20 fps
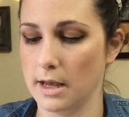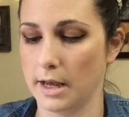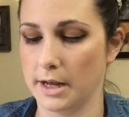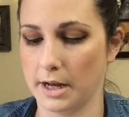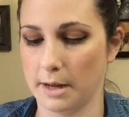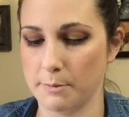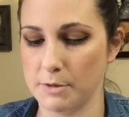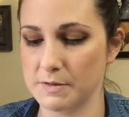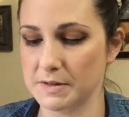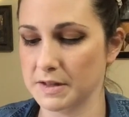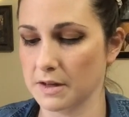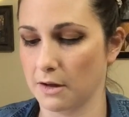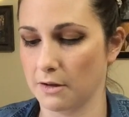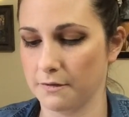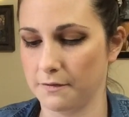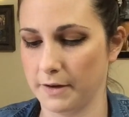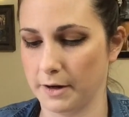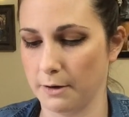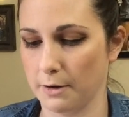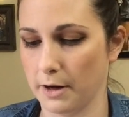and I'm using all
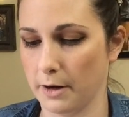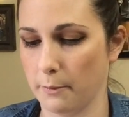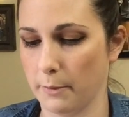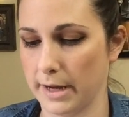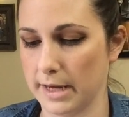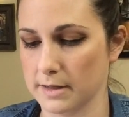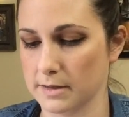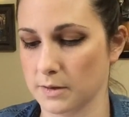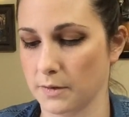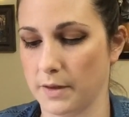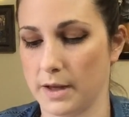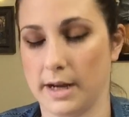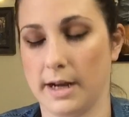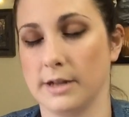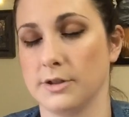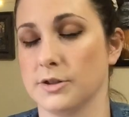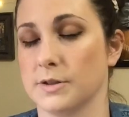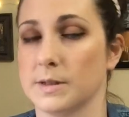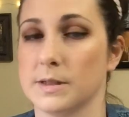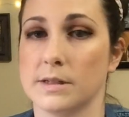fingering weight, so then
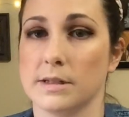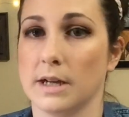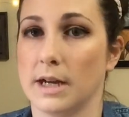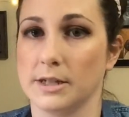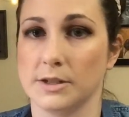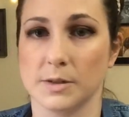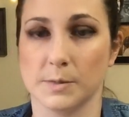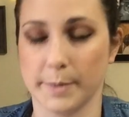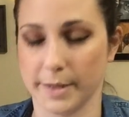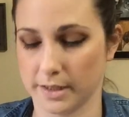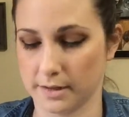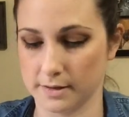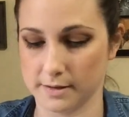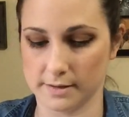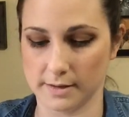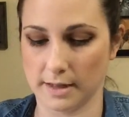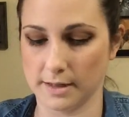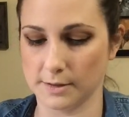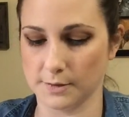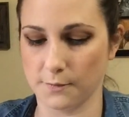I just picked the
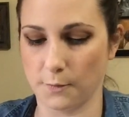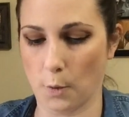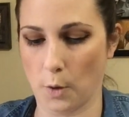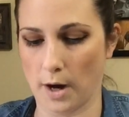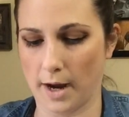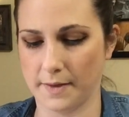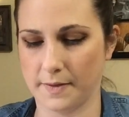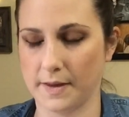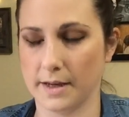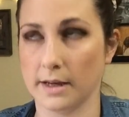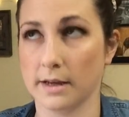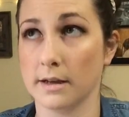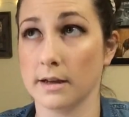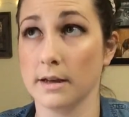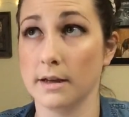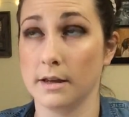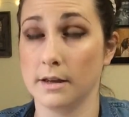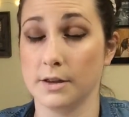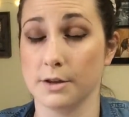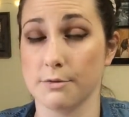size 4. I think
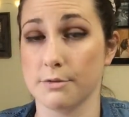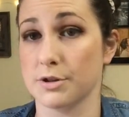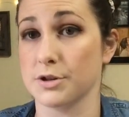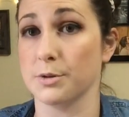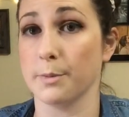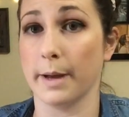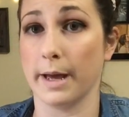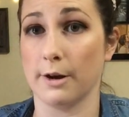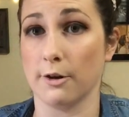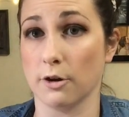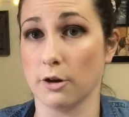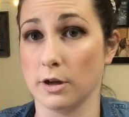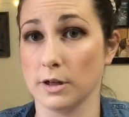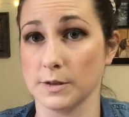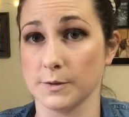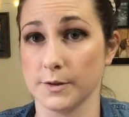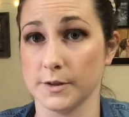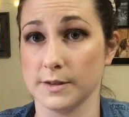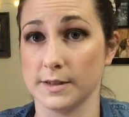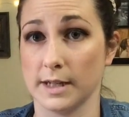the original pattern
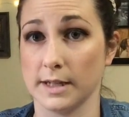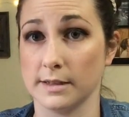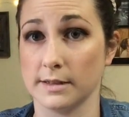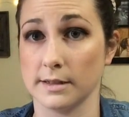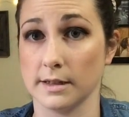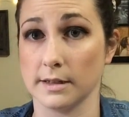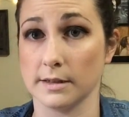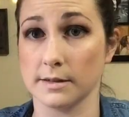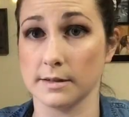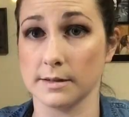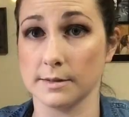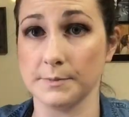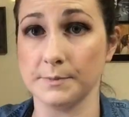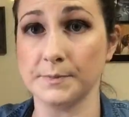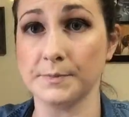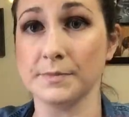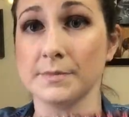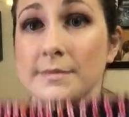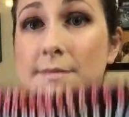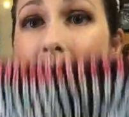calls for a size 6.
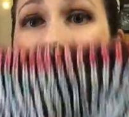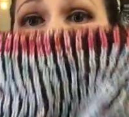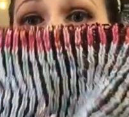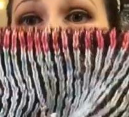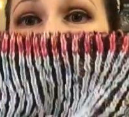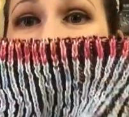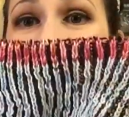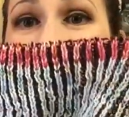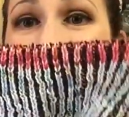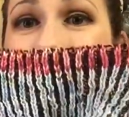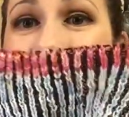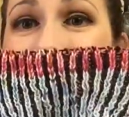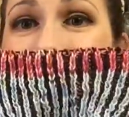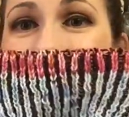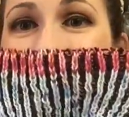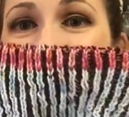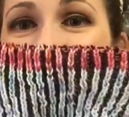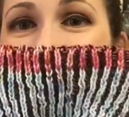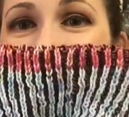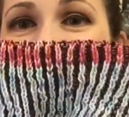But
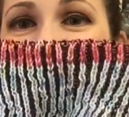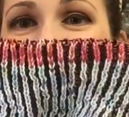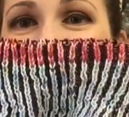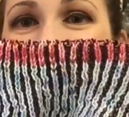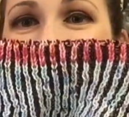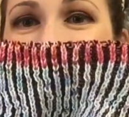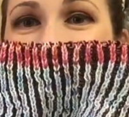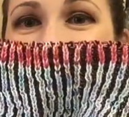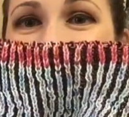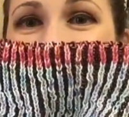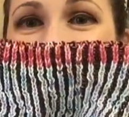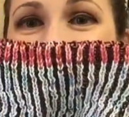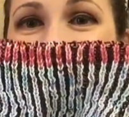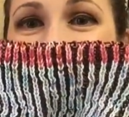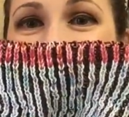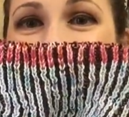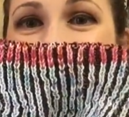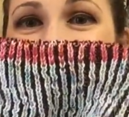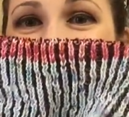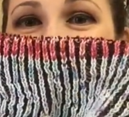yay!
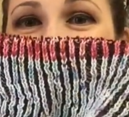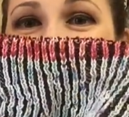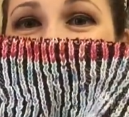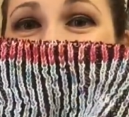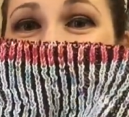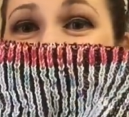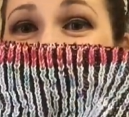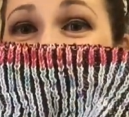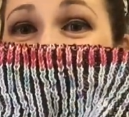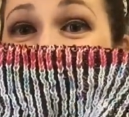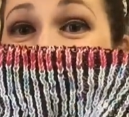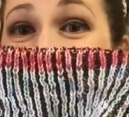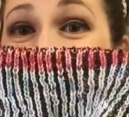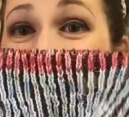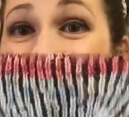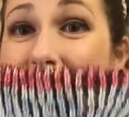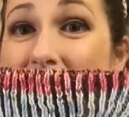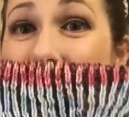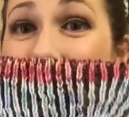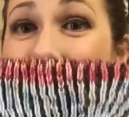This is
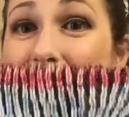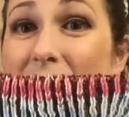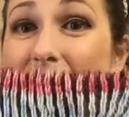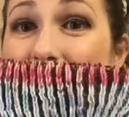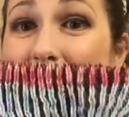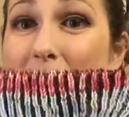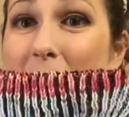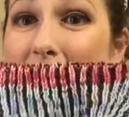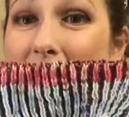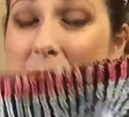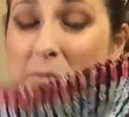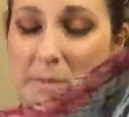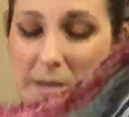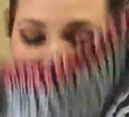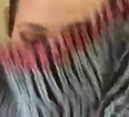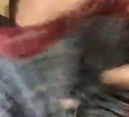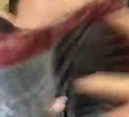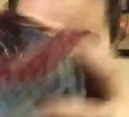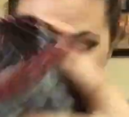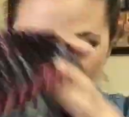really, really making me
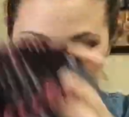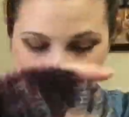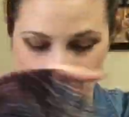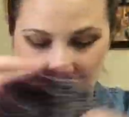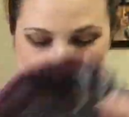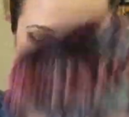happy.